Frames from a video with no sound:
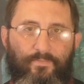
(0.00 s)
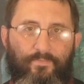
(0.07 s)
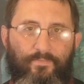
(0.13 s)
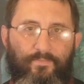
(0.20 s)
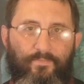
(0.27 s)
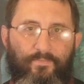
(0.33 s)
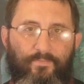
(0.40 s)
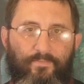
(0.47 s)

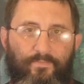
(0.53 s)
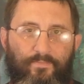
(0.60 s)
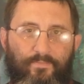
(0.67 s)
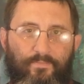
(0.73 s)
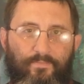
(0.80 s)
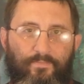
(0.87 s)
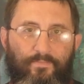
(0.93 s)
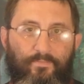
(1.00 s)

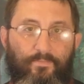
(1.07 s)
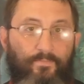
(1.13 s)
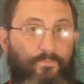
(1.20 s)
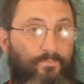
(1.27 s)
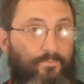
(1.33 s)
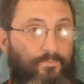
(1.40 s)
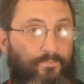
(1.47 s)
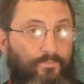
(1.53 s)

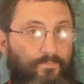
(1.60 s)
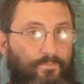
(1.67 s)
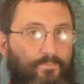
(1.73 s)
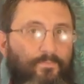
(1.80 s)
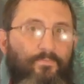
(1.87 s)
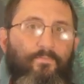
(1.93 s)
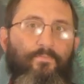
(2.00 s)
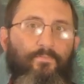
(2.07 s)

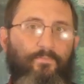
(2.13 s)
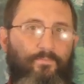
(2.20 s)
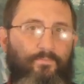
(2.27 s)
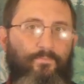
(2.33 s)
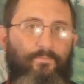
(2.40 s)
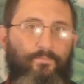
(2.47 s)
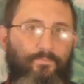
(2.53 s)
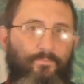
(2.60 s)

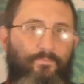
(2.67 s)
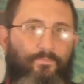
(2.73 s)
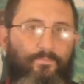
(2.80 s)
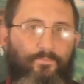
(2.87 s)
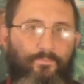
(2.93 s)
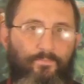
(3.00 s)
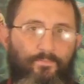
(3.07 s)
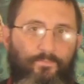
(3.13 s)

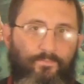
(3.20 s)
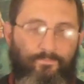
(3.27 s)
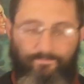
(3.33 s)
[no speech]